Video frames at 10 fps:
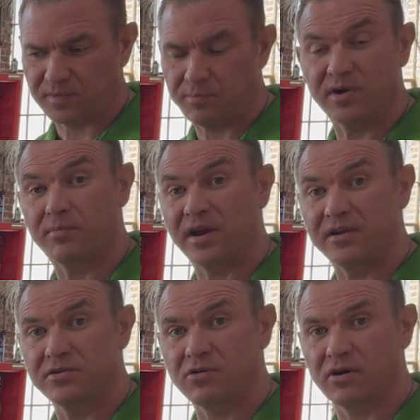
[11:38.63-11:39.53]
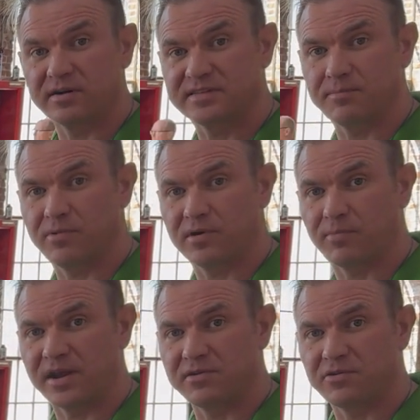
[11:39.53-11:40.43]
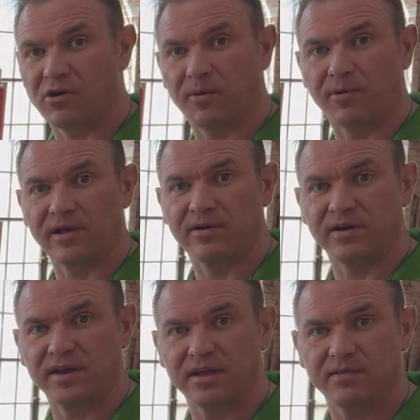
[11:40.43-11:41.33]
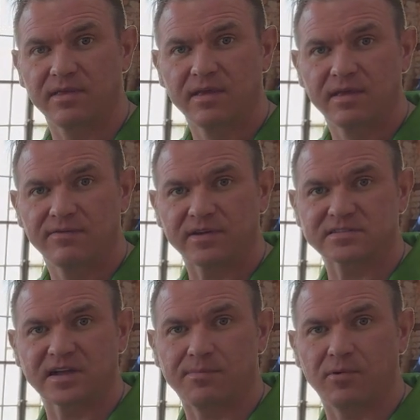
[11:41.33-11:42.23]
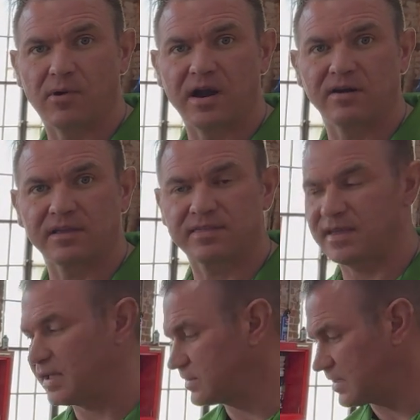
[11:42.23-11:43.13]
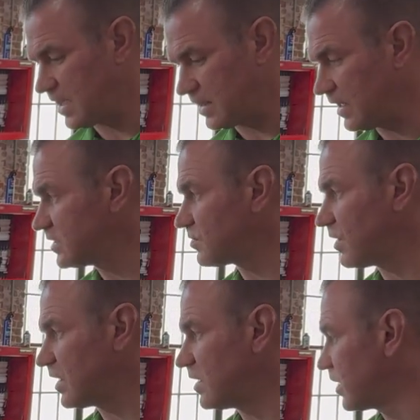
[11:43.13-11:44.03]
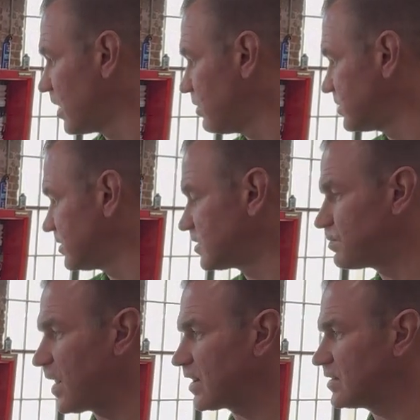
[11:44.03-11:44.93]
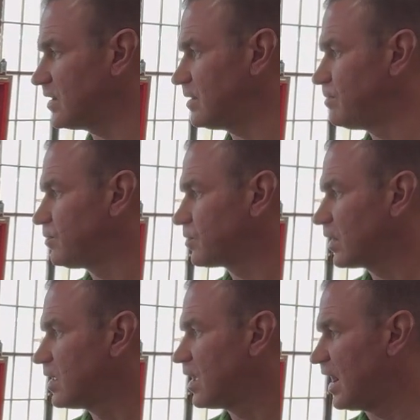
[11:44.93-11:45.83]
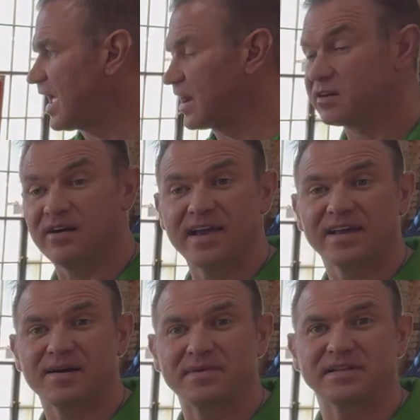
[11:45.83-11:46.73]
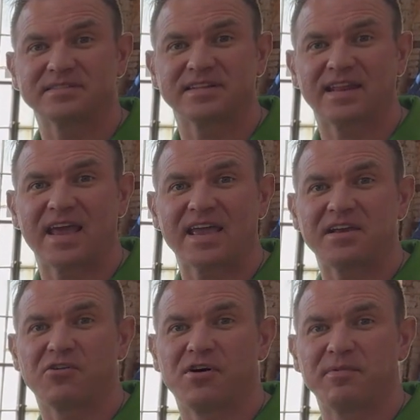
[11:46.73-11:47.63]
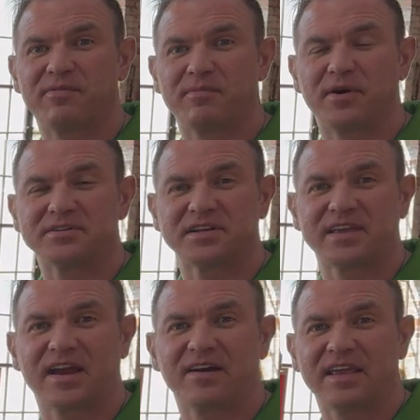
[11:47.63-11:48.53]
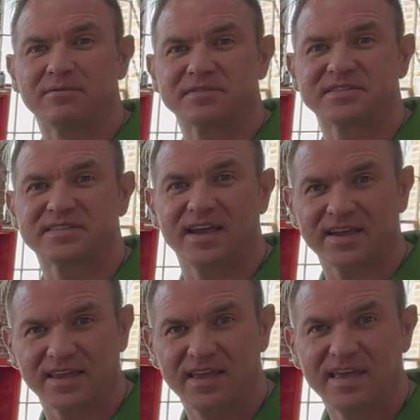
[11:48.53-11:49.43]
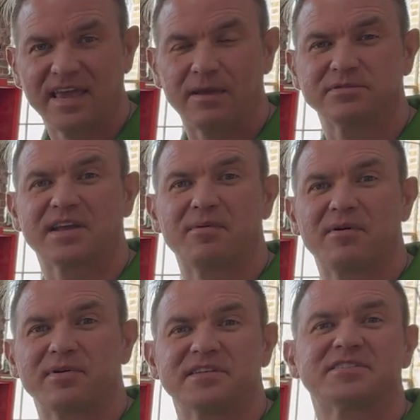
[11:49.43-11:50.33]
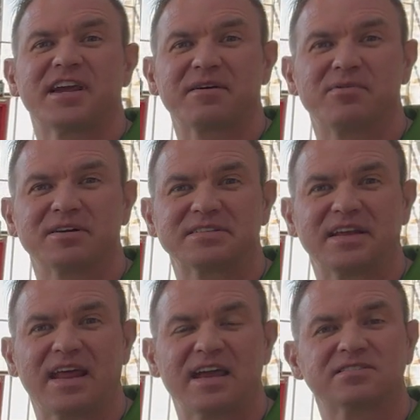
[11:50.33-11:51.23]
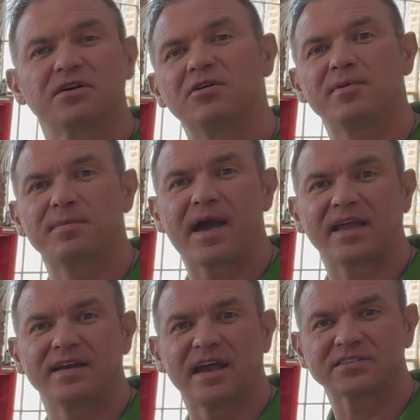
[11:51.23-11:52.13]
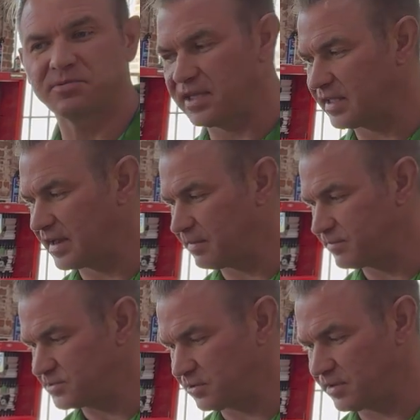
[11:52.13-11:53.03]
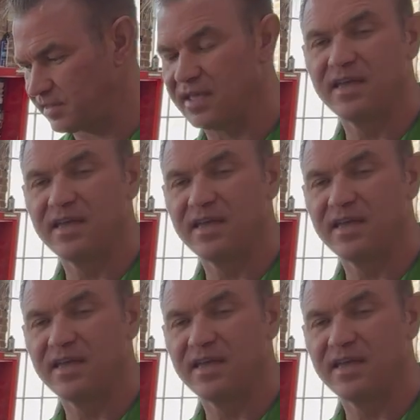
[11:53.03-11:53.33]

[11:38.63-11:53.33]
put a brand new Tim put a brand new carburetor in it, fixed a couple wiring things, and it's ready to go. It's inspected. I had a client coming in today. He called me from urgent care. He was sick. He was coming in with his checkbook today, so he'll be back in next week, and I'm sure